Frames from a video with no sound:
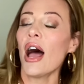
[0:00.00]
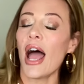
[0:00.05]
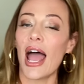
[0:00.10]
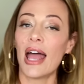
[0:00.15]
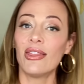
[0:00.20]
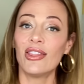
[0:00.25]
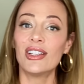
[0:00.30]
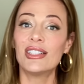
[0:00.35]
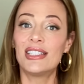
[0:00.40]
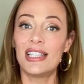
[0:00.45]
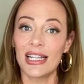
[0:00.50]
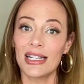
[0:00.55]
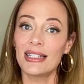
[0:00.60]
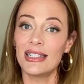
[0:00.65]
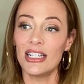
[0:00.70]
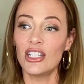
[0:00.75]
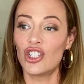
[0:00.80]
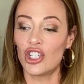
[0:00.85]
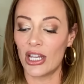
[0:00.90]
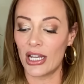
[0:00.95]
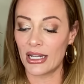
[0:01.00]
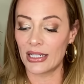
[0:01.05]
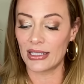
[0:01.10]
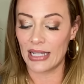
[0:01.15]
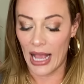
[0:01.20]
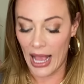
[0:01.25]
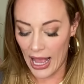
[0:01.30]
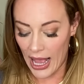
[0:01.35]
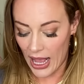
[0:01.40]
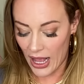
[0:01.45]
And the Dixie chicks
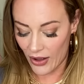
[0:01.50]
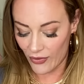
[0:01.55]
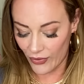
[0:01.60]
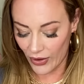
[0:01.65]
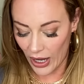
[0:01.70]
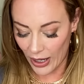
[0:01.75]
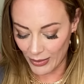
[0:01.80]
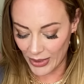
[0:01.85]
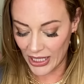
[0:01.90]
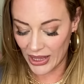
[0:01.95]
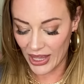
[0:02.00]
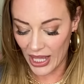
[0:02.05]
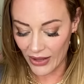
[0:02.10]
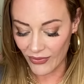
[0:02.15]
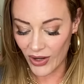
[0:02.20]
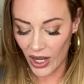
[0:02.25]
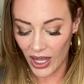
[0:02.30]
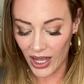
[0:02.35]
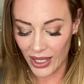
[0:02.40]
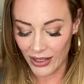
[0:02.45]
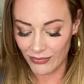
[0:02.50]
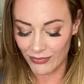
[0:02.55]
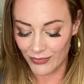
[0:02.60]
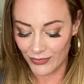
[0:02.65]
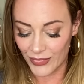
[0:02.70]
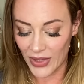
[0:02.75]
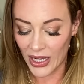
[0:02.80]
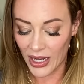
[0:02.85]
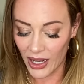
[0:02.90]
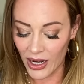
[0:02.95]
have, I mean, they've got,
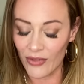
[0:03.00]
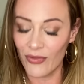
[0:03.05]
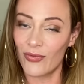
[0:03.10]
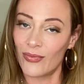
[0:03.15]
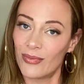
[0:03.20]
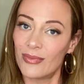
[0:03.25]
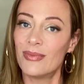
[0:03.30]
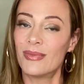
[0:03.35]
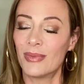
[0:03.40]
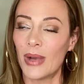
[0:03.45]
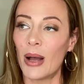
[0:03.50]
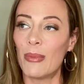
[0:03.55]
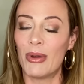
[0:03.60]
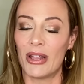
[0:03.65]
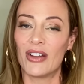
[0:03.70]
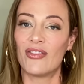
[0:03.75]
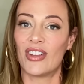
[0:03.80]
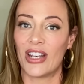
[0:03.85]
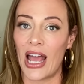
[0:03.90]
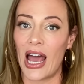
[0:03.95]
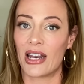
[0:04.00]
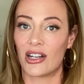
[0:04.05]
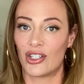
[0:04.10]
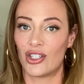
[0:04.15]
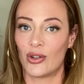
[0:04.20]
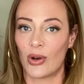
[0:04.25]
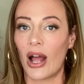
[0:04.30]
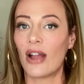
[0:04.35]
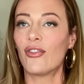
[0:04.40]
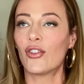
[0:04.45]
they got a a bit of an
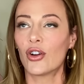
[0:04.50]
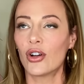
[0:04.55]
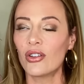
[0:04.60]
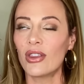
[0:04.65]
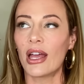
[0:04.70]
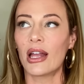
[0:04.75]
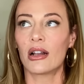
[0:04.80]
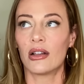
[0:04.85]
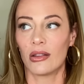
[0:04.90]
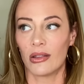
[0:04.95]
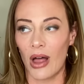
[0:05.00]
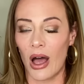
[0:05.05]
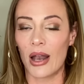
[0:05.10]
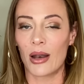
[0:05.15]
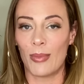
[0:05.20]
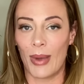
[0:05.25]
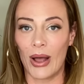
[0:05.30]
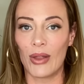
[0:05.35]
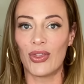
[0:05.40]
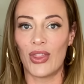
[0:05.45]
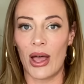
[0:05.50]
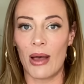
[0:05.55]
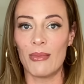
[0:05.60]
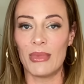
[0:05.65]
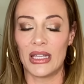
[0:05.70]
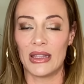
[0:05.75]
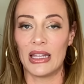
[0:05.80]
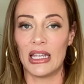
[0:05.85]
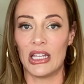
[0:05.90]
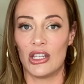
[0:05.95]
attitude. I've heard that a lot about them
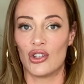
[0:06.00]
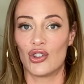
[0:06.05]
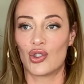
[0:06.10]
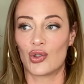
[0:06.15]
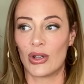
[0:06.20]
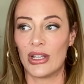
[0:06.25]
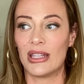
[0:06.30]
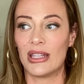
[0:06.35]
in the industry